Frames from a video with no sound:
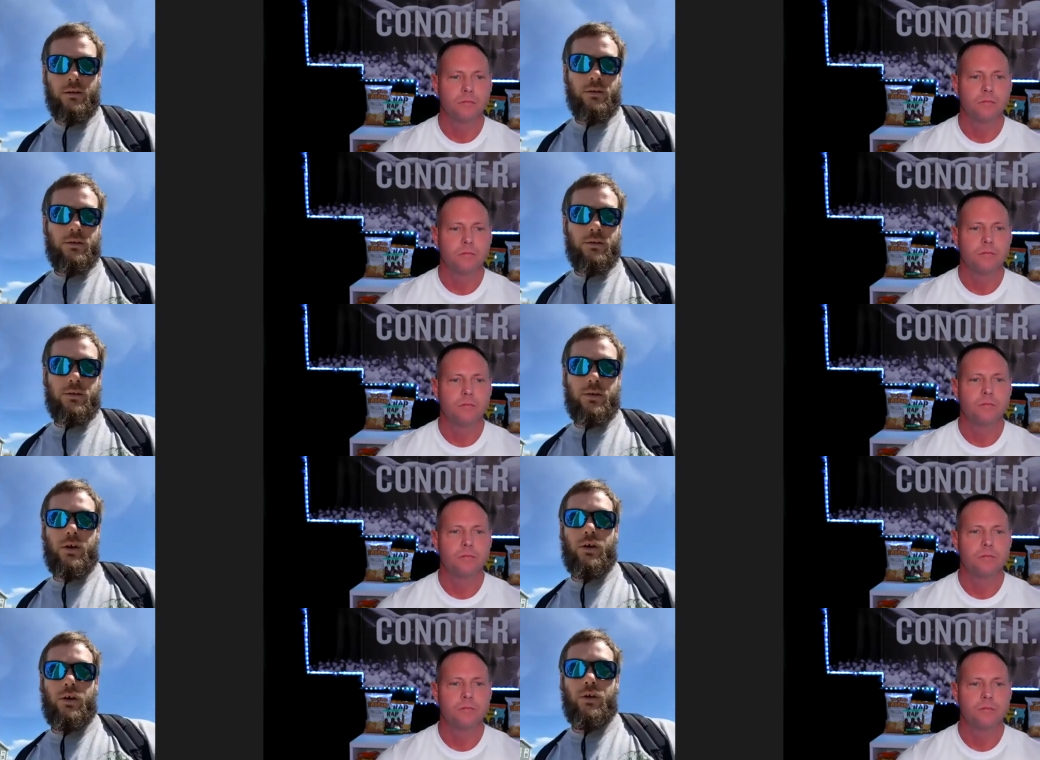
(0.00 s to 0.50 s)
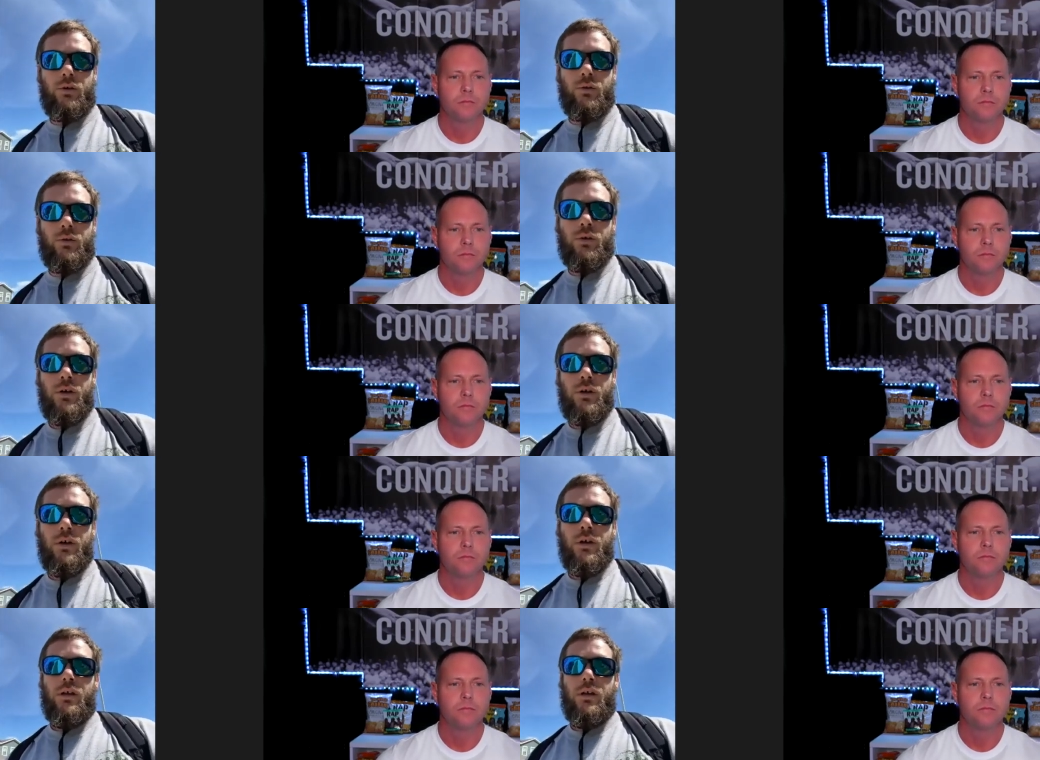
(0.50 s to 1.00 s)
Speaker 1: So
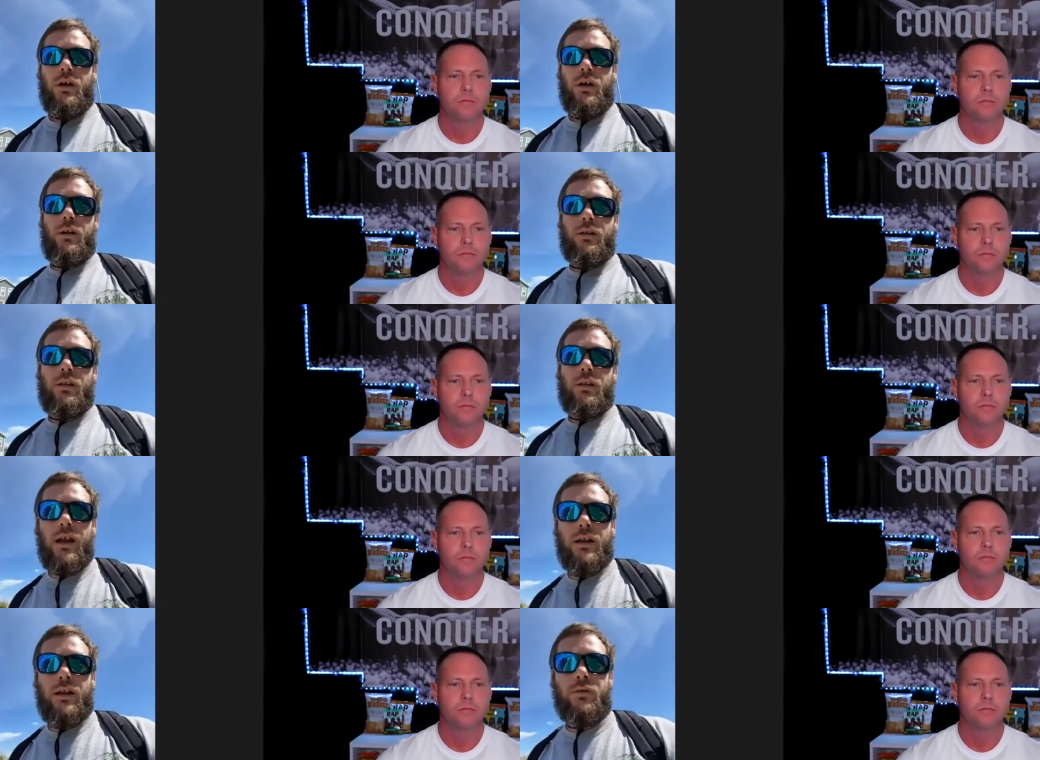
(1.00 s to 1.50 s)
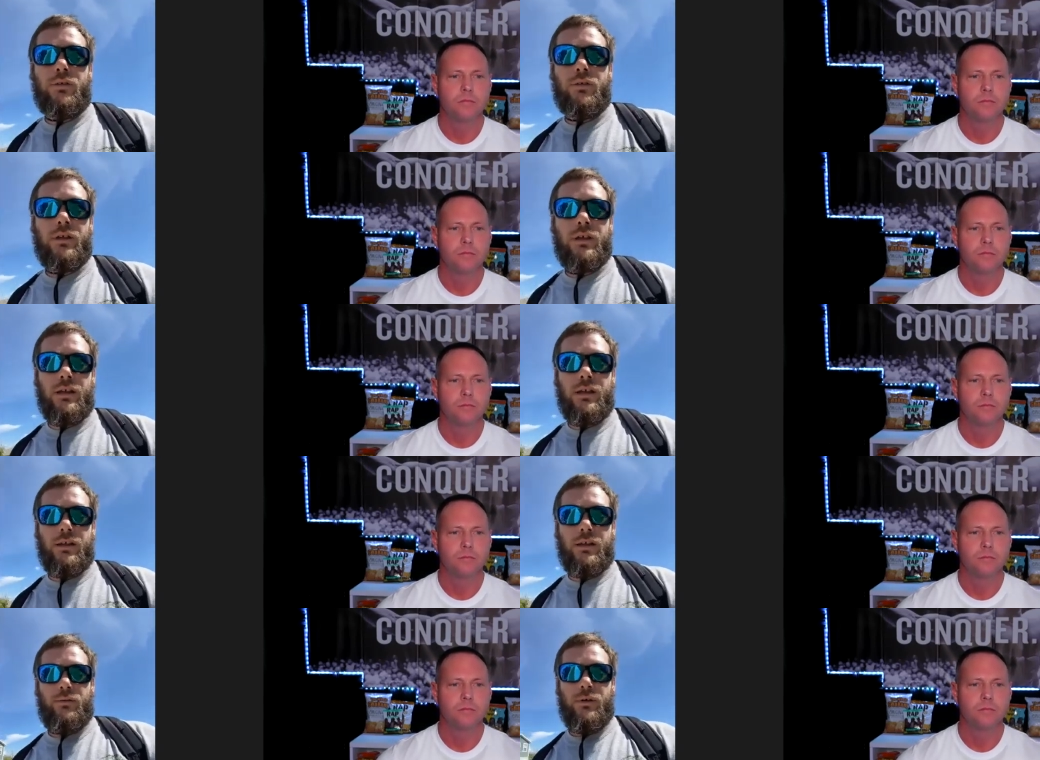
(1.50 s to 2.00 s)
not
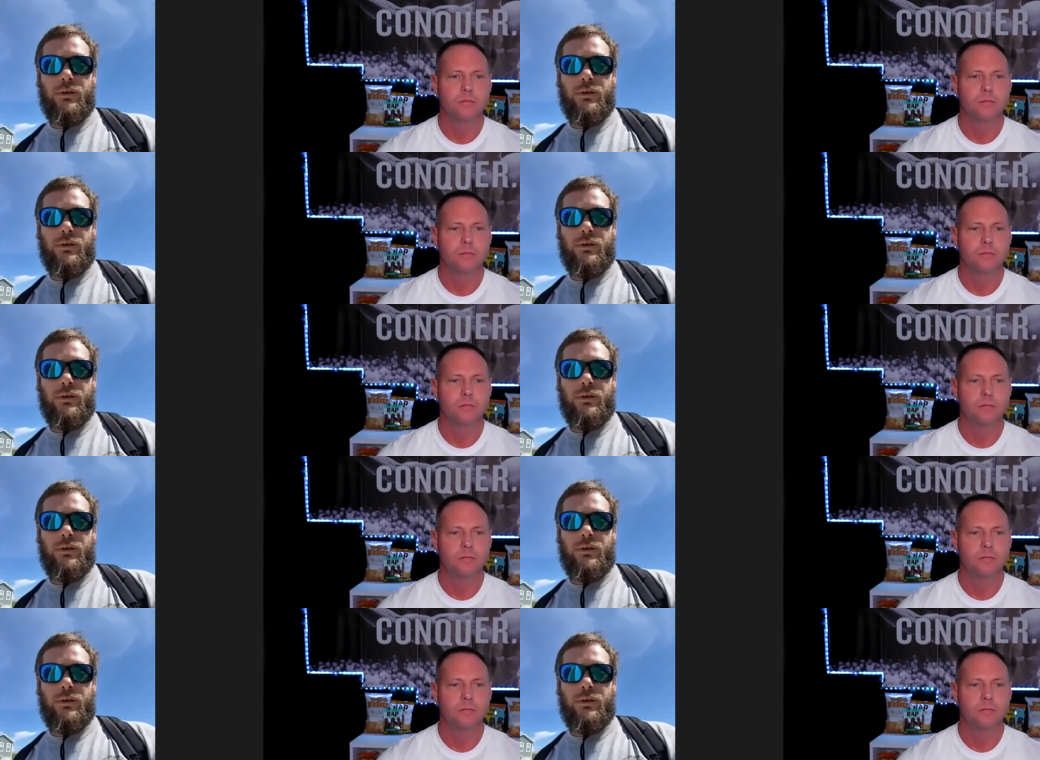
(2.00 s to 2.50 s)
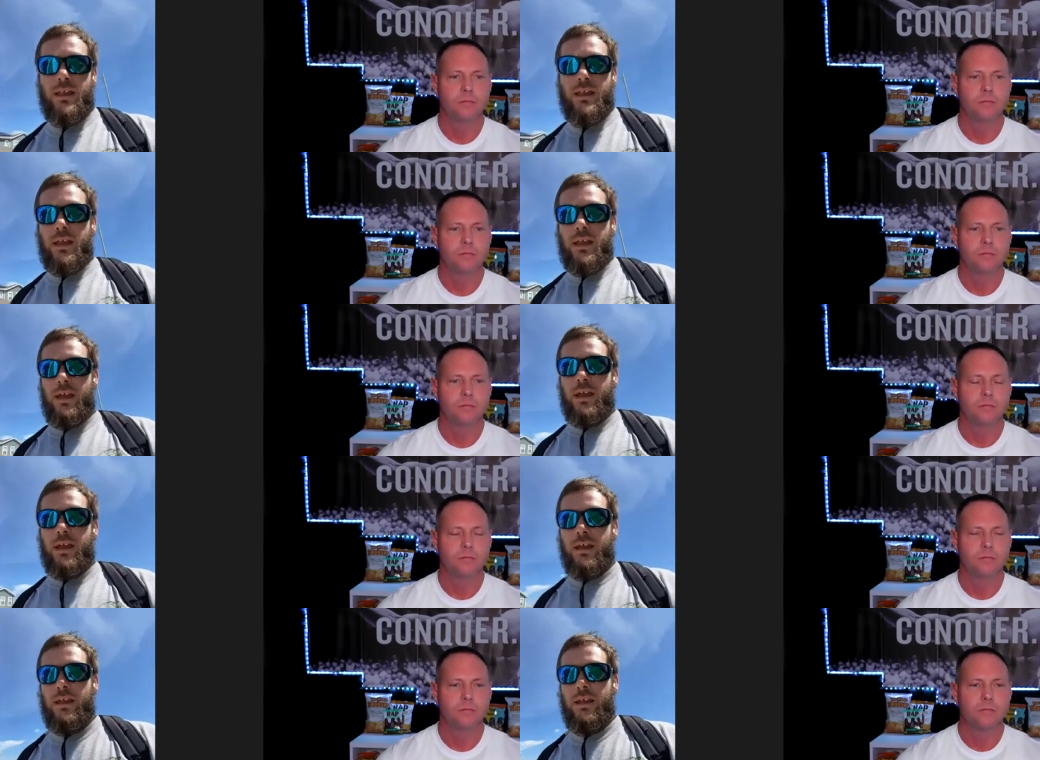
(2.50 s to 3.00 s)
only was I in, an,
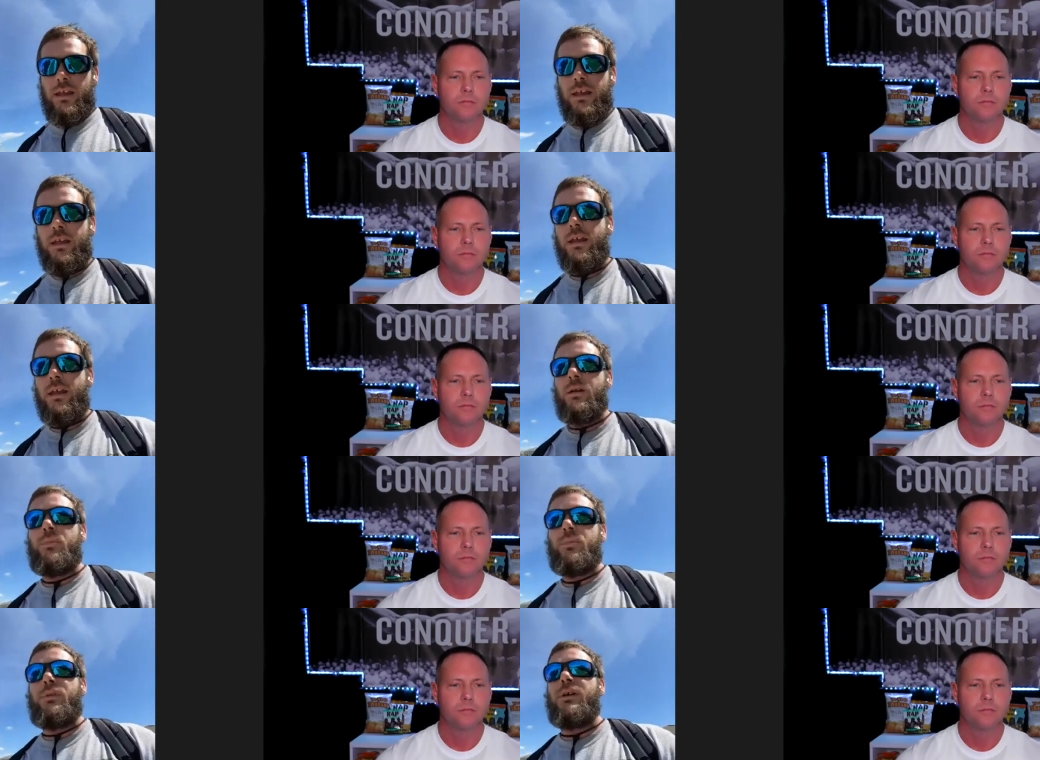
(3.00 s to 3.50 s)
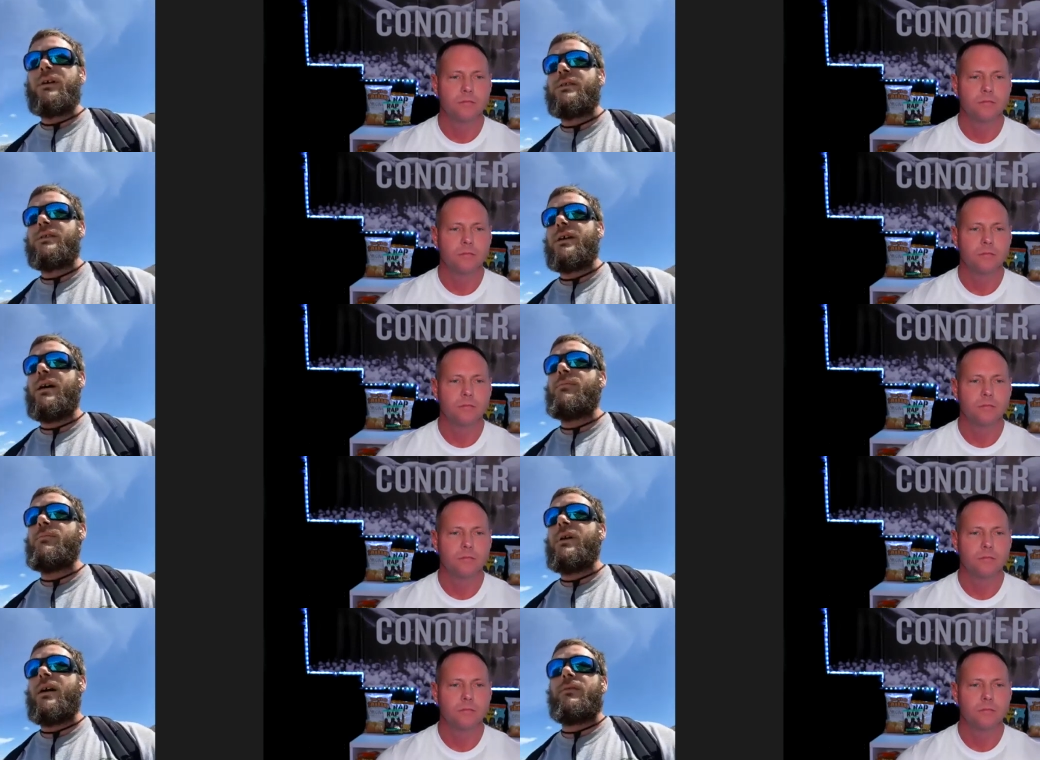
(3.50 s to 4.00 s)
in, a, in a place
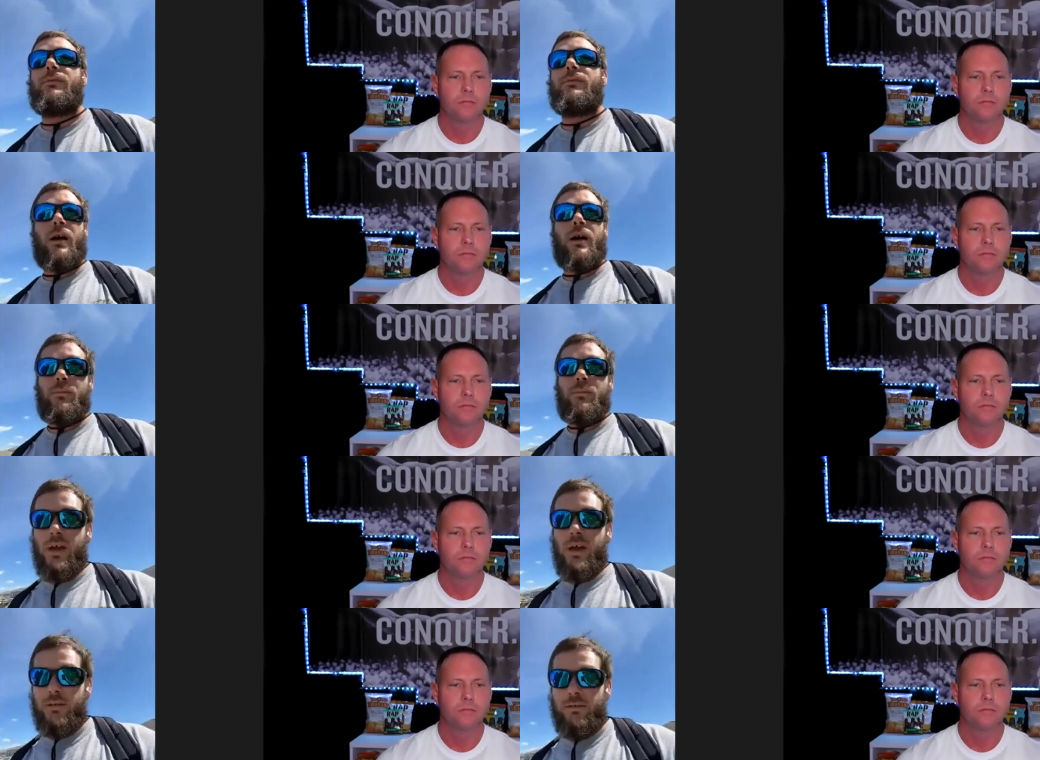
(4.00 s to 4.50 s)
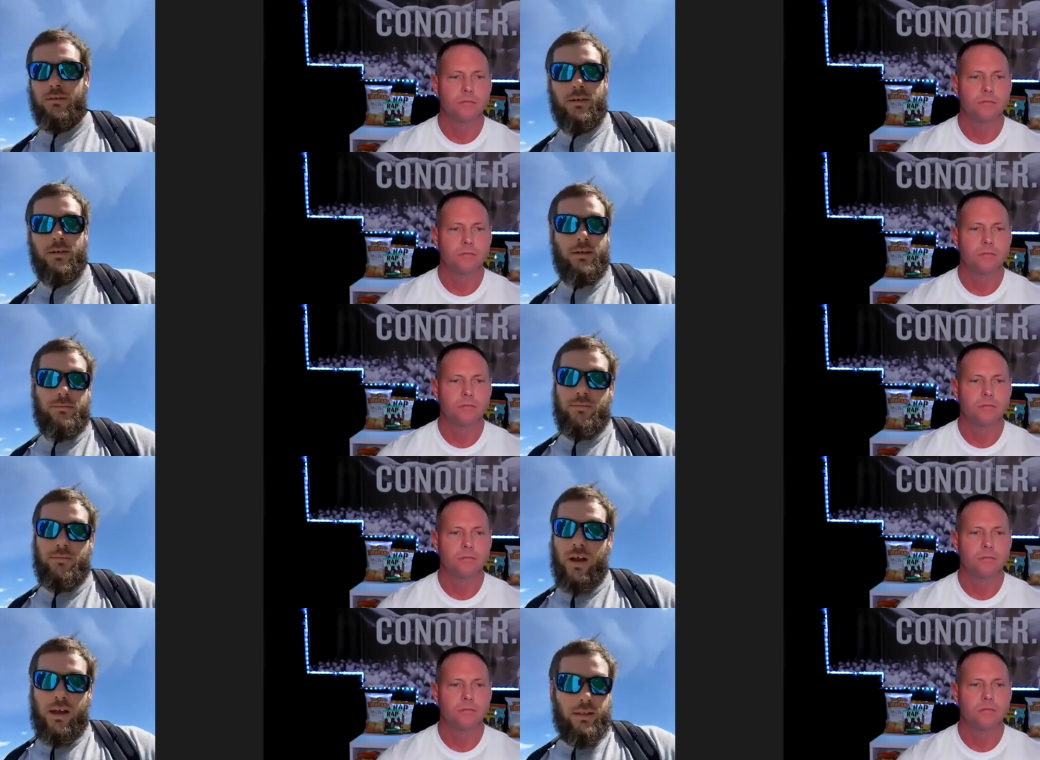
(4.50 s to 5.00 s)
I'm not I'm not a
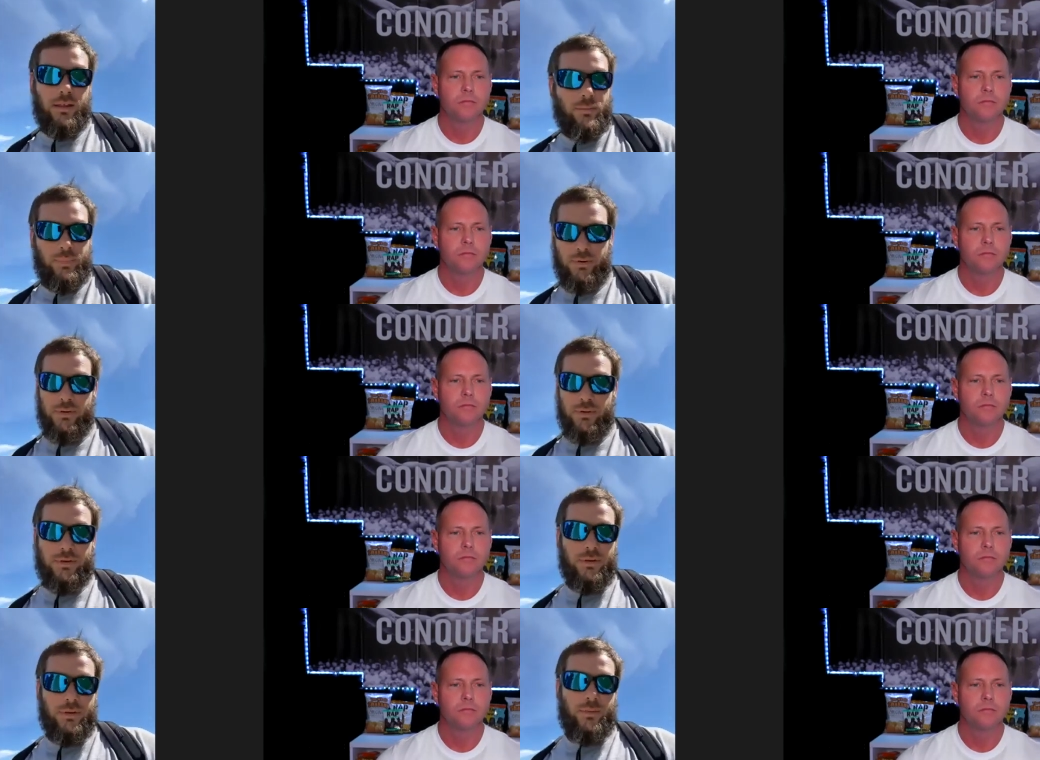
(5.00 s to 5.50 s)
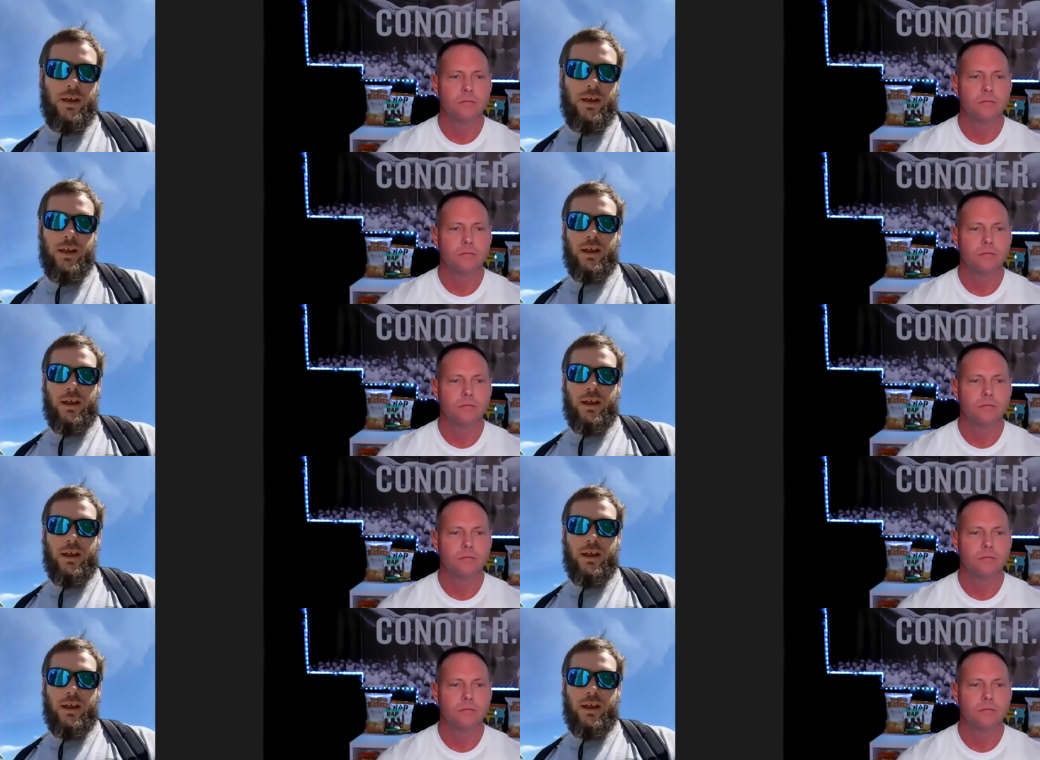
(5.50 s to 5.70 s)
violent person, man.